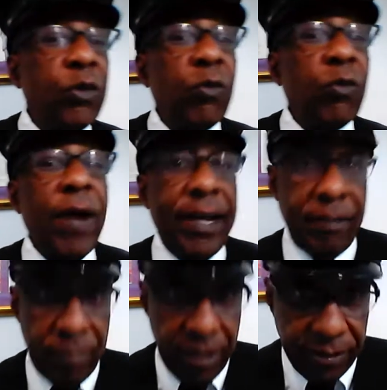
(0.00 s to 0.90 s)
to white
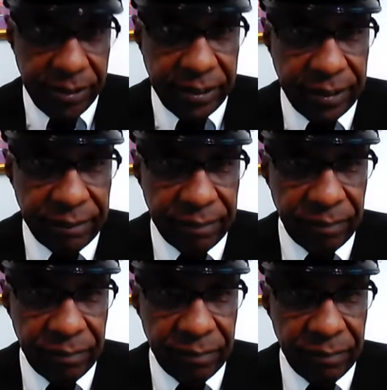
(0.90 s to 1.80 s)
America.
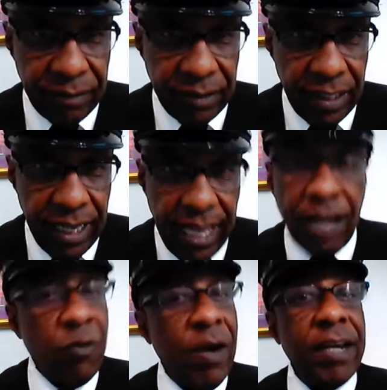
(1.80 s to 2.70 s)

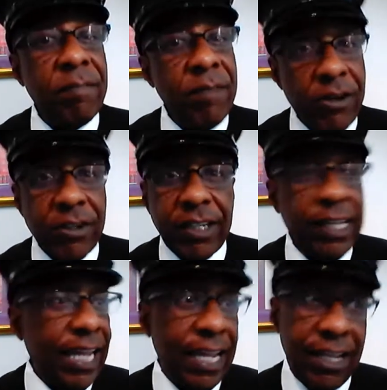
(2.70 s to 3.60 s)
And white
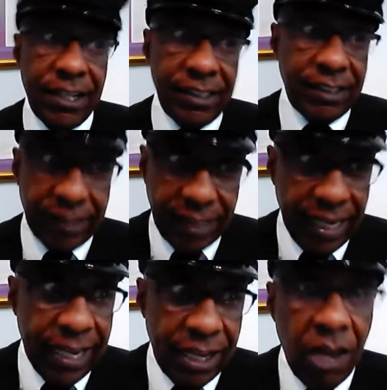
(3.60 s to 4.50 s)
America can't
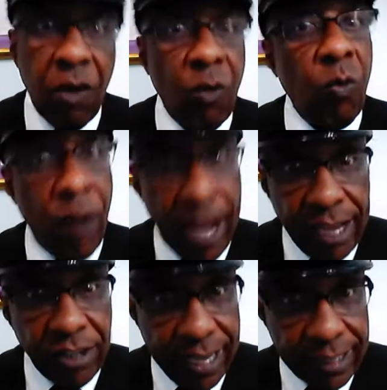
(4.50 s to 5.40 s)
understand
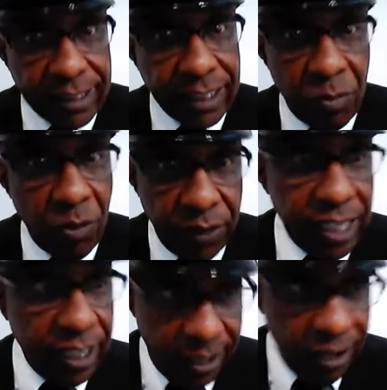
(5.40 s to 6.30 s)
why you got to come
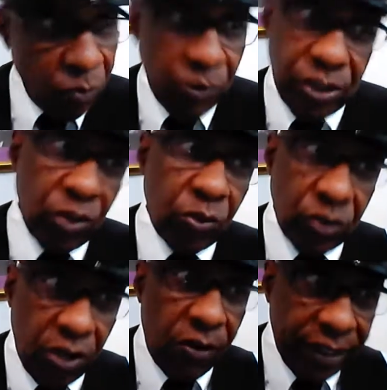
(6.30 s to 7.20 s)
over here
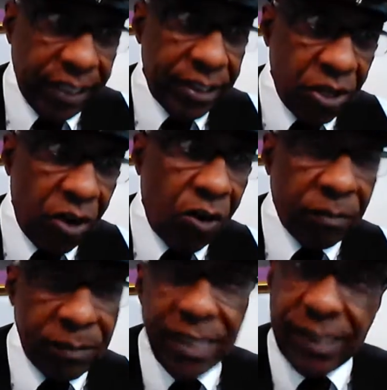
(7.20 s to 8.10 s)
with your dog
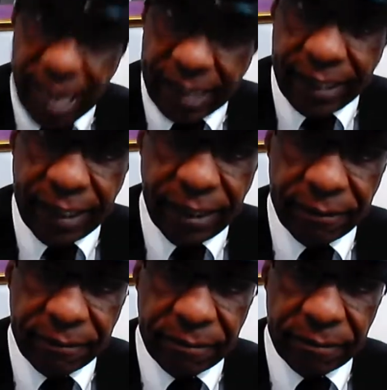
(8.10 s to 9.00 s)
eat dog
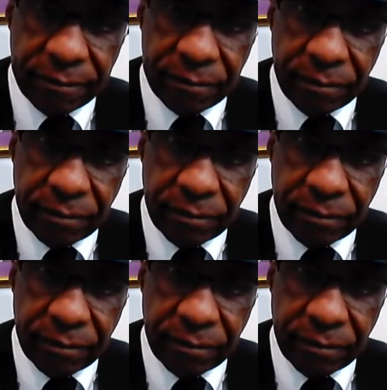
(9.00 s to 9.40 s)
mentality.